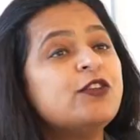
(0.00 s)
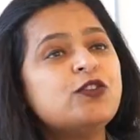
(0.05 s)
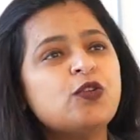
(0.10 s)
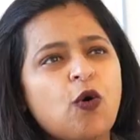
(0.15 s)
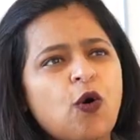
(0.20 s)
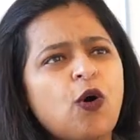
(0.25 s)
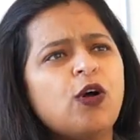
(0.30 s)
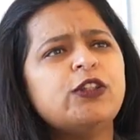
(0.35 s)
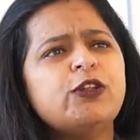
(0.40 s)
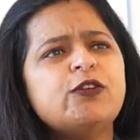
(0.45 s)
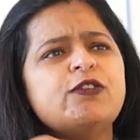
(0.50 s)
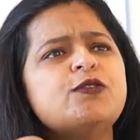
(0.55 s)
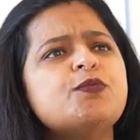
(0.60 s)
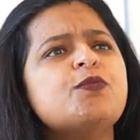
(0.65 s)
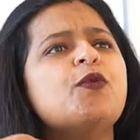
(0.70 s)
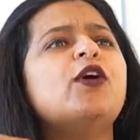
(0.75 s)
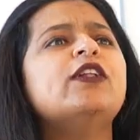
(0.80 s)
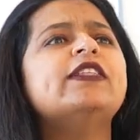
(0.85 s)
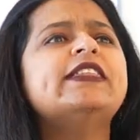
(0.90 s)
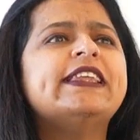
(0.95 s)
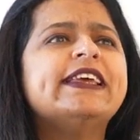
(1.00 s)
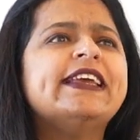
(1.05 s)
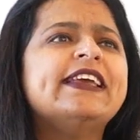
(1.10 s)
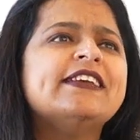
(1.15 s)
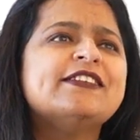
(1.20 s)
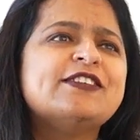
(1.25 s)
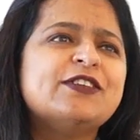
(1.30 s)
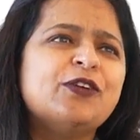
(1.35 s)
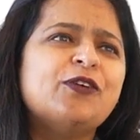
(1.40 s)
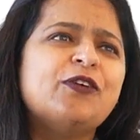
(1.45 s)
So all those small
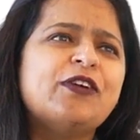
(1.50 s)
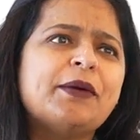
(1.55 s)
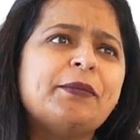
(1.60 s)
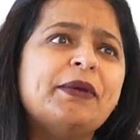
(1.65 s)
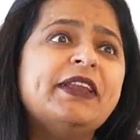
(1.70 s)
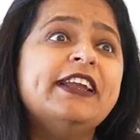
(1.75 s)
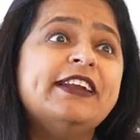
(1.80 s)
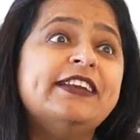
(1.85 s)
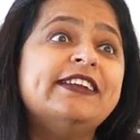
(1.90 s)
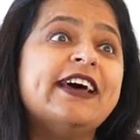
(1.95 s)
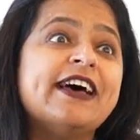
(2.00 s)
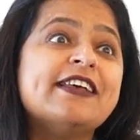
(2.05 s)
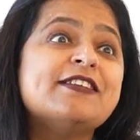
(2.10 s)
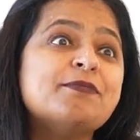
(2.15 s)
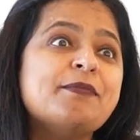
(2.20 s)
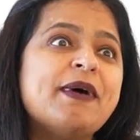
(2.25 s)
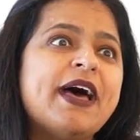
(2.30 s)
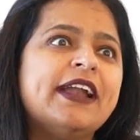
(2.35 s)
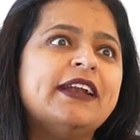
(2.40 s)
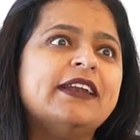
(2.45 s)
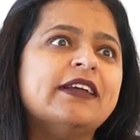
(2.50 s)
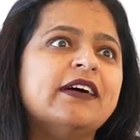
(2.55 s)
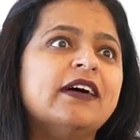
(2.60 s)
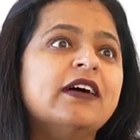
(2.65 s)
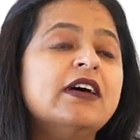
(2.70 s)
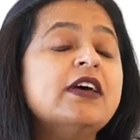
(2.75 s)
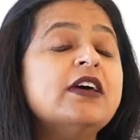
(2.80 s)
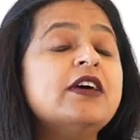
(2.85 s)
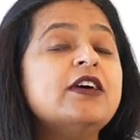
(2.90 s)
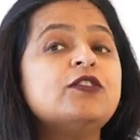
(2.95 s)
things, you know what I mean, it does
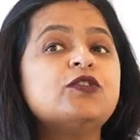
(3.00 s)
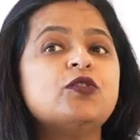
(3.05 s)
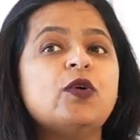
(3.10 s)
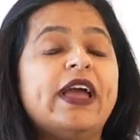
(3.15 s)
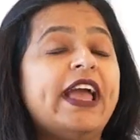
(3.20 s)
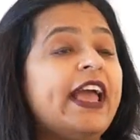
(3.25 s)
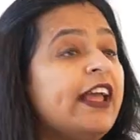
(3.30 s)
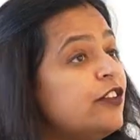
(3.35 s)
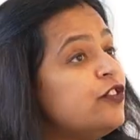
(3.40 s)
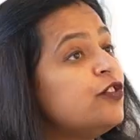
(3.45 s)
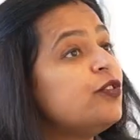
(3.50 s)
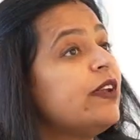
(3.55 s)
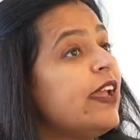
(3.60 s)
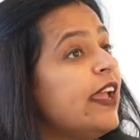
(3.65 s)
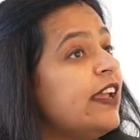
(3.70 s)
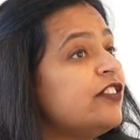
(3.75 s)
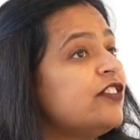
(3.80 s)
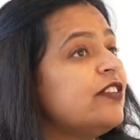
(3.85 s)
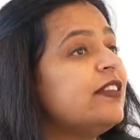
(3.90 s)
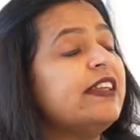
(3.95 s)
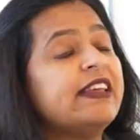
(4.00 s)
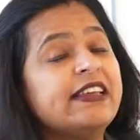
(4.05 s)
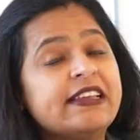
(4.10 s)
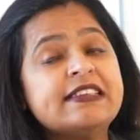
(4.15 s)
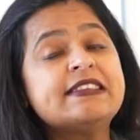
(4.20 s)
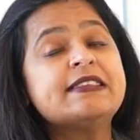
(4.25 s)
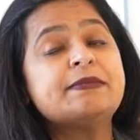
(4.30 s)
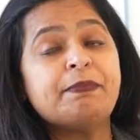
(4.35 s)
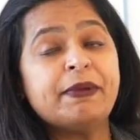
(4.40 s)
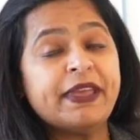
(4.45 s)
matter. So education
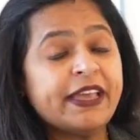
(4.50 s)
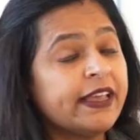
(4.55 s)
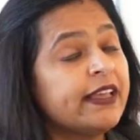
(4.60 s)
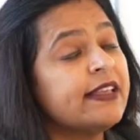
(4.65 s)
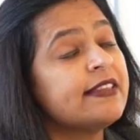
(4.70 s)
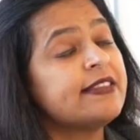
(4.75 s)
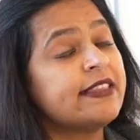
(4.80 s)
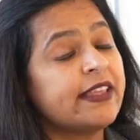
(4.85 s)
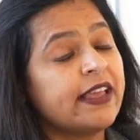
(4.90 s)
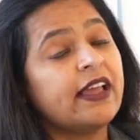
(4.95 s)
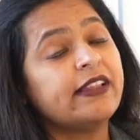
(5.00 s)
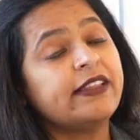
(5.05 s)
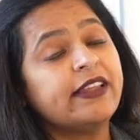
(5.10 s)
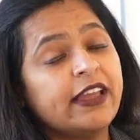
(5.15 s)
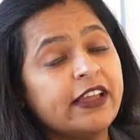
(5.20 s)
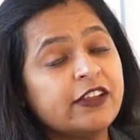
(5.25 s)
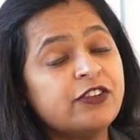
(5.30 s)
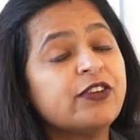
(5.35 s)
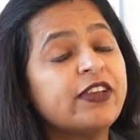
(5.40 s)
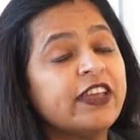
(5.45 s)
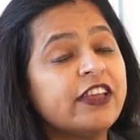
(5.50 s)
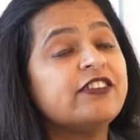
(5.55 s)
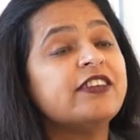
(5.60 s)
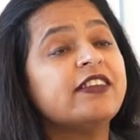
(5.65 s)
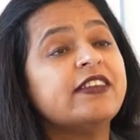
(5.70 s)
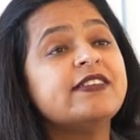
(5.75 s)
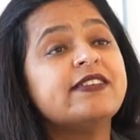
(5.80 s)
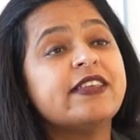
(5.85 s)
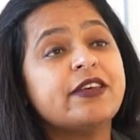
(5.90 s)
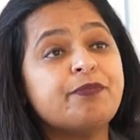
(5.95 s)
is biggest thing. I think
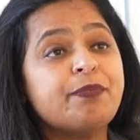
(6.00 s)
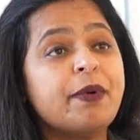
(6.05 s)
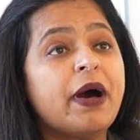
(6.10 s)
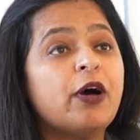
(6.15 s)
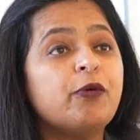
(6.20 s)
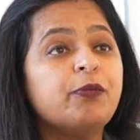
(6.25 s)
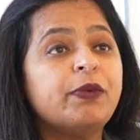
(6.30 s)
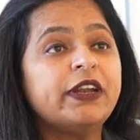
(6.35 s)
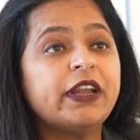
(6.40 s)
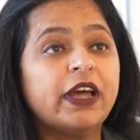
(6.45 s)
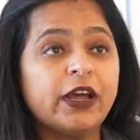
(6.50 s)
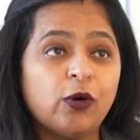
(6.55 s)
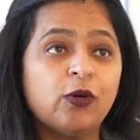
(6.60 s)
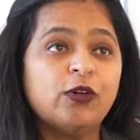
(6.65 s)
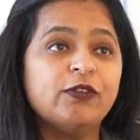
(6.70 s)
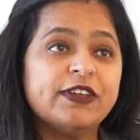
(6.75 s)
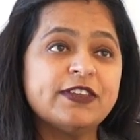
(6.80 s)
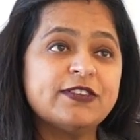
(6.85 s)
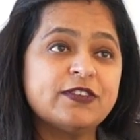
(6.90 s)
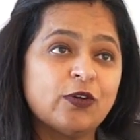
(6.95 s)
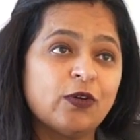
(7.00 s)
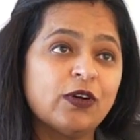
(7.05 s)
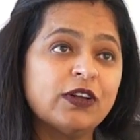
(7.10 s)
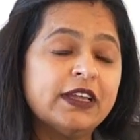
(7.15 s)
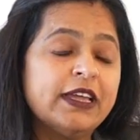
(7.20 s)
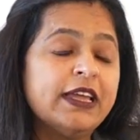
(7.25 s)
education is empowerment, I always talk.